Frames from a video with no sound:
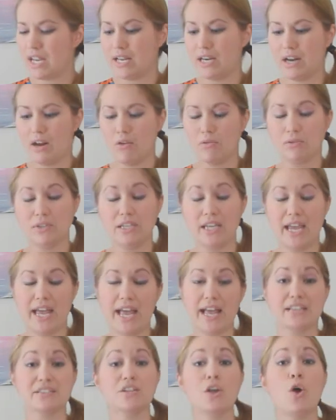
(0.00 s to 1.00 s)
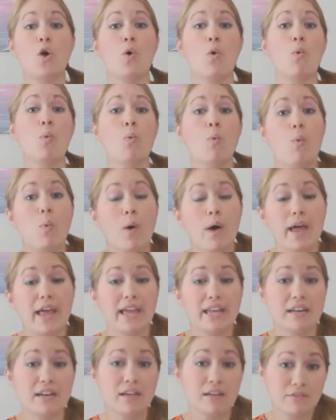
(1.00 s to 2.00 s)
and it only has
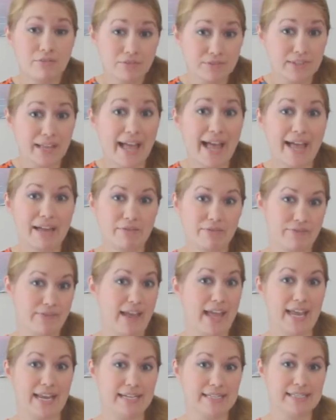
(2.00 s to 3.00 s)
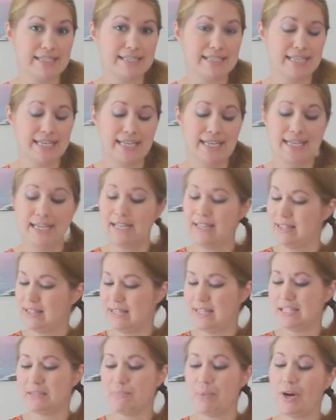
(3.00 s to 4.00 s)
one flat face.
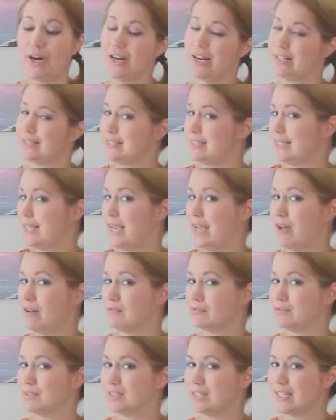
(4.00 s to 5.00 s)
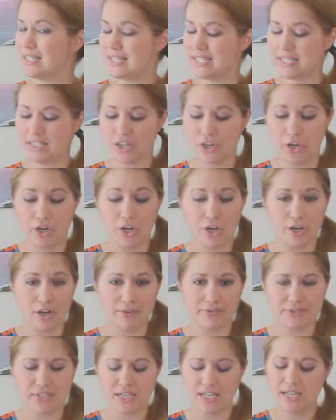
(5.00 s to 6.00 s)
This part doesn't count because it's
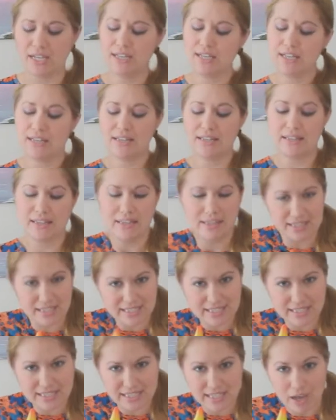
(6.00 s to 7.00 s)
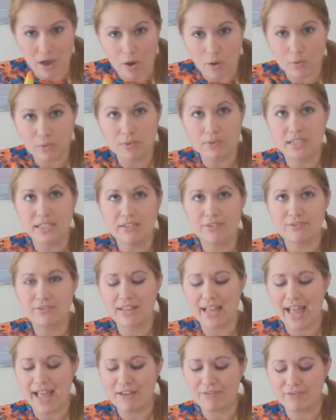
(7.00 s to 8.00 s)
curved. This is the only
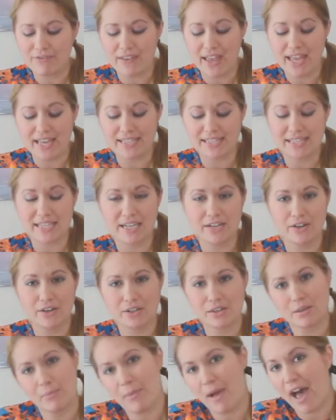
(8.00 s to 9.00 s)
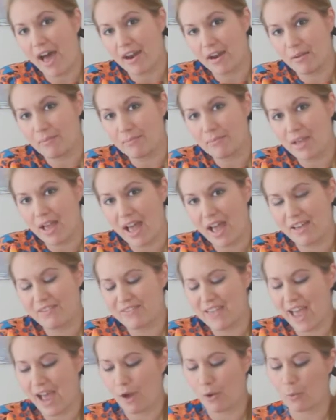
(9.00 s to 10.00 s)
flat face here on the bottom of
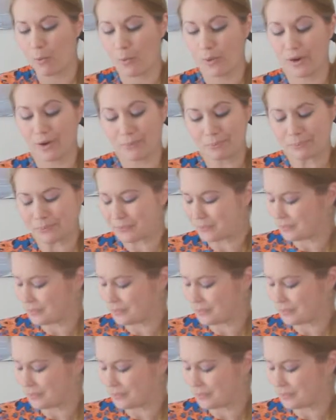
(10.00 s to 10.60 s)
that horn.